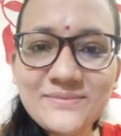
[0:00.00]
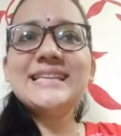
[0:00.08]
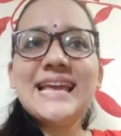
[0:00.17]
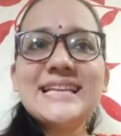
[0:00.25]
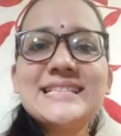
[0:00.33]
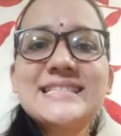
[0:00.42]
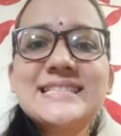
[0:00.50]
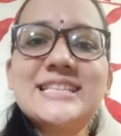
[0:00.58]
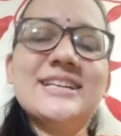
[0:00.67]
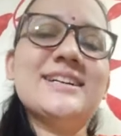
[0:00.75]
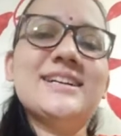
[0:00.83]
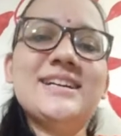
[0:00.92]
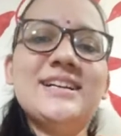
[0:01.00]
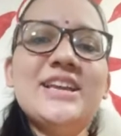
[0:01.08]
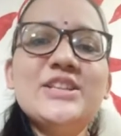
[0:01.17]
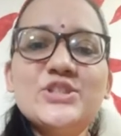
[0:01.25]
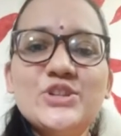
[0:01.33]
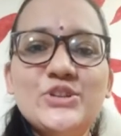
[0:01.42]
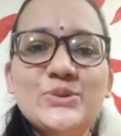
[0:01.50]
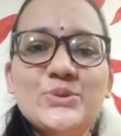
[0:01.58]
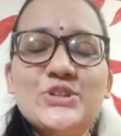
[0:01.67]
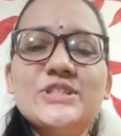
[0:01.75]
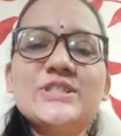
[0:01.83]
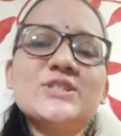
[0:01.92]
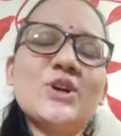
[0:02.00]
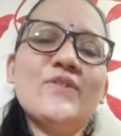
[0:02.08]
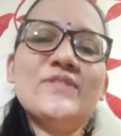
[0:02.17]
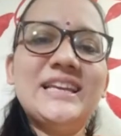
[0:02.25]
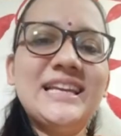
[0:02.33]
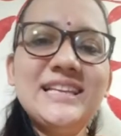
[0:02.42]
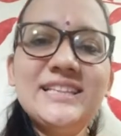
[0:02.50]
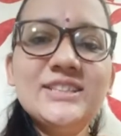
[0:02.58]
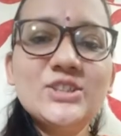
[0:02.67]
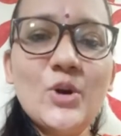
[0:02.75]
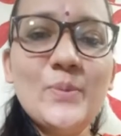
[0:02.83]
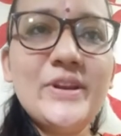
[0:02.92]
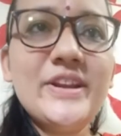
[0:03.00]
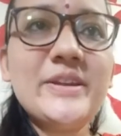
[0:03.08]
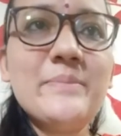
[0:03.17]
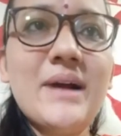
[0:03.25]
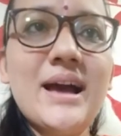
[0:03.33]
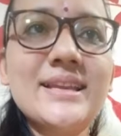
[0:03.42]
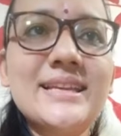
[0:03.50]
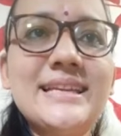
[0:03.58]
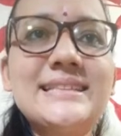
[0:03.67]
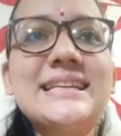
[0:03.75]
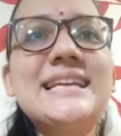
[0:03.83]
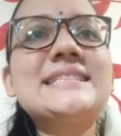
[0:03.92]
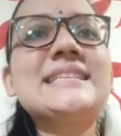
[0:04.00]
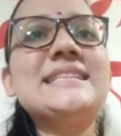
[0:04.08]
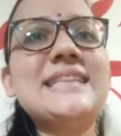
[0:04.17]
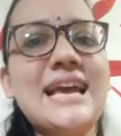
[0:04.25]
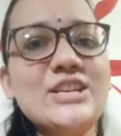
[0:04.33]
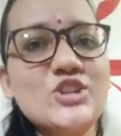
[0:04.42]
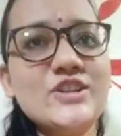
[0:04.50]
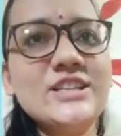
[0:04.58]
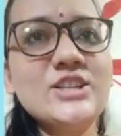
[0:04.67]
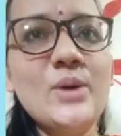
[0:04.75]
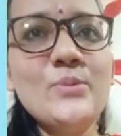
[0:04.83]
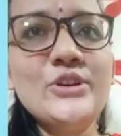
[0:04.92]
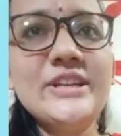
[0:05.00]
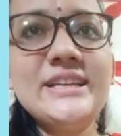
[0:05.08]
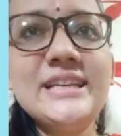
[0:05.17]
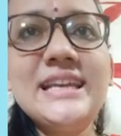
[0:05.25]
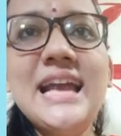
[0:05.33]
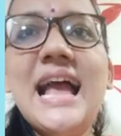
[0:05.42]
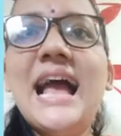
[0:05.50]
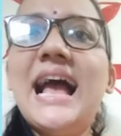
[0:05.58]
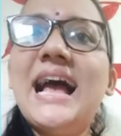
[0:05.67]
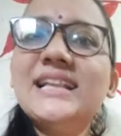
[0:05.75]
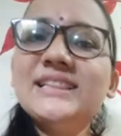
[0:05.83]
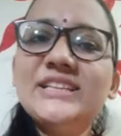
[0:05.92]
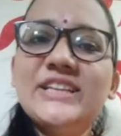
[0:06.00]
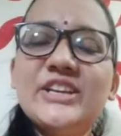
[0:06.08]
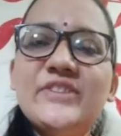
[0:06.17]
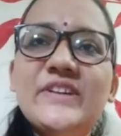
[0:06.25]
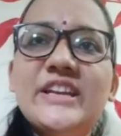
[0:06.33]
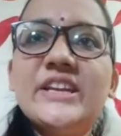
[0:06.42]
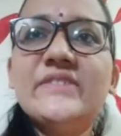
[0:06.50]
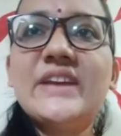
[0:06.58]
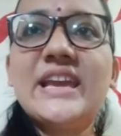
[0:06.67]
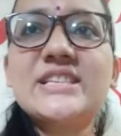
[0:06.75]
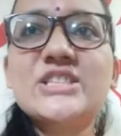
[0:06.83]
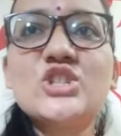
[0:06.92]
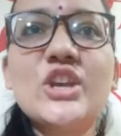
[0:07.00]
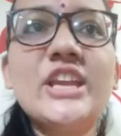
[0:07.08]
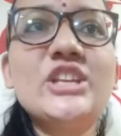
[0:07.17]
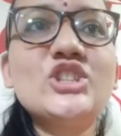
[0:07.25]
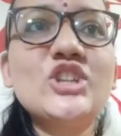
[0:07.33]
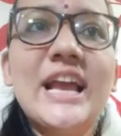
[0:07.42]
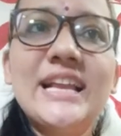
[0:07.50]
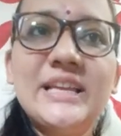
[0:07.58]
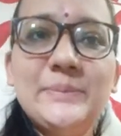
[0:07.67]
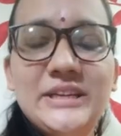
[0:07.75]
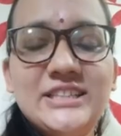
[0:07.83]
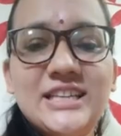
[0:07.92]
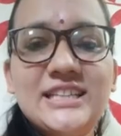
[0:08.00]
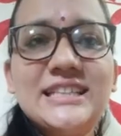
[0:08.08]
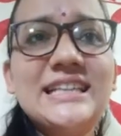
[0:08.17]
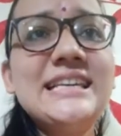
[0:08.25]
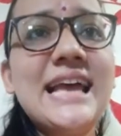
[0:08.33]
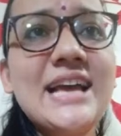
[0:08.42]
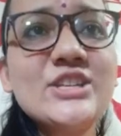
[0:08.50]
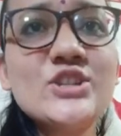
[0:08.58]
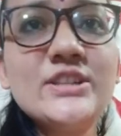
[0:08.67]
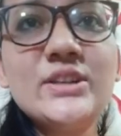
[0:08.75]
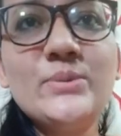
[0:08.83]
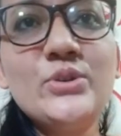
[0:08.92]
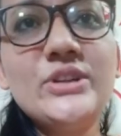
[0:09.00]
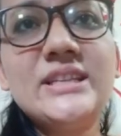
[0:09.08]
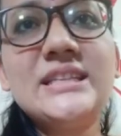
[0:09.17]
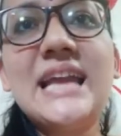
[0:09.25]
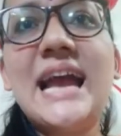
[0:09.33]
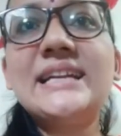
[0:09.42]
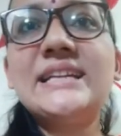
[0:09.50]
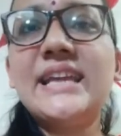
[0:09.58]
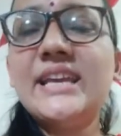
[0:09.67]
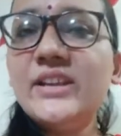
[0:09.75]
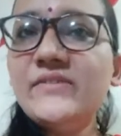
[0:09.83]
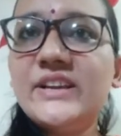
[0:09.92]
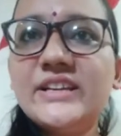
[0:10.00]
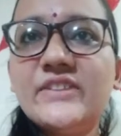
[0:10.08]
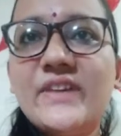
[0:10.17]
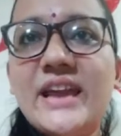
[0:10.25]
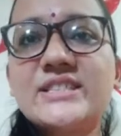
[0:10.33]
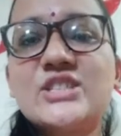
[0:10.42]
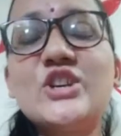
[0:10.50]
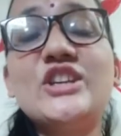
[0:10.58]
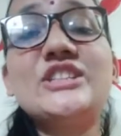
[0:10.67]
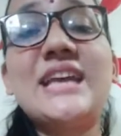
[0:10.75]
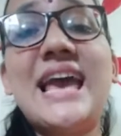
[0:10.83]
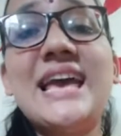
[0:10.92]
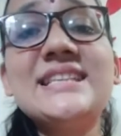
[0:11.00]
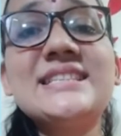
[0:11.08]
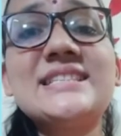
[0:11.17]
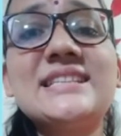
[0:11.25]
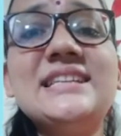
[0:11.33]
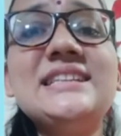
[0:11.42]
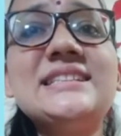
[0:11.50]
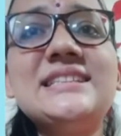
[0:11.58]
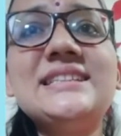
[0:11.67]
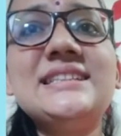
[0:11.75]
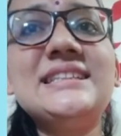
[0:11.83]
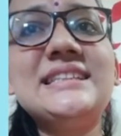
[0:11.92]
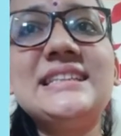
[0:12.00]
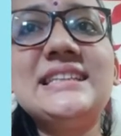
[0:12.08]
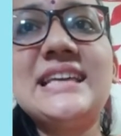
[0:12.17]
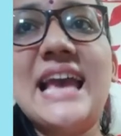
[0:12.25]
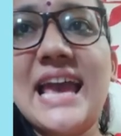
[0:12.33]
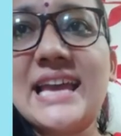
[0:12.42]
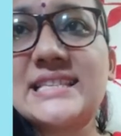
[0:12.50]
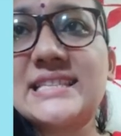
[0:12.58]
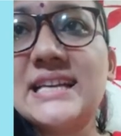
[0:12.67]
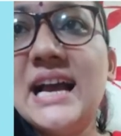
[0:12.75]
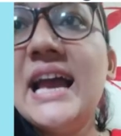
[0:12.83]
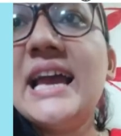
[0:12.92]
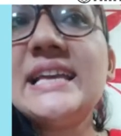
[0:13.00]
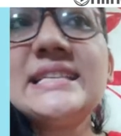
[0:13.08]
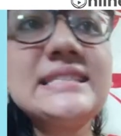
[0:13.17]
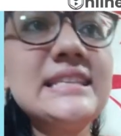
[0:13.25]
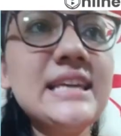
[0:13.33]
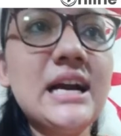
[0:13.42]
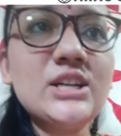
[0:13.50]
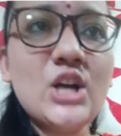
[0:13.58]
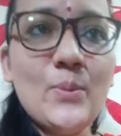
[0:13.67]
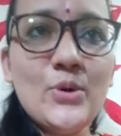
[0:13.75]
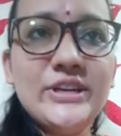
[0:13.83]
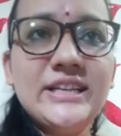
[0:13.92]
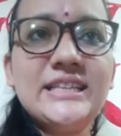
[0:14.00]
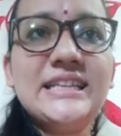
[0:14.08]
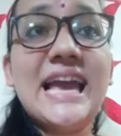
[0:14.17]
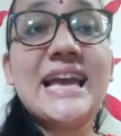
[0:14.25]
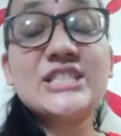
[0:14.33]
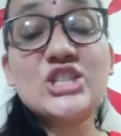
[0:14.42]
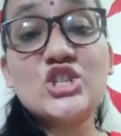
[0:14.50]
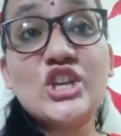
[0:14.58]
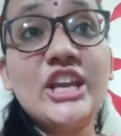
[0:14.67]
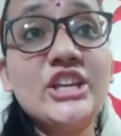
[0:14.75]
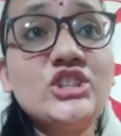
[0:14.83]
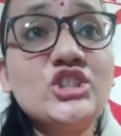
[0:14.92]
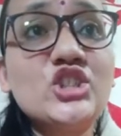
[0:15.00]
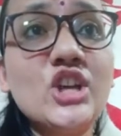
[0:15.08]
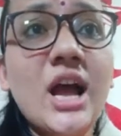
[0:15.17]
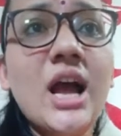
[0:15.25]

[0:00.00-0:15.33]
Next institutions of the Indian commodity market is the National Commodity and the Derivative Exchange Limited. The National Commodity and Derivative Exchange, NCDEX, is the commodity exchange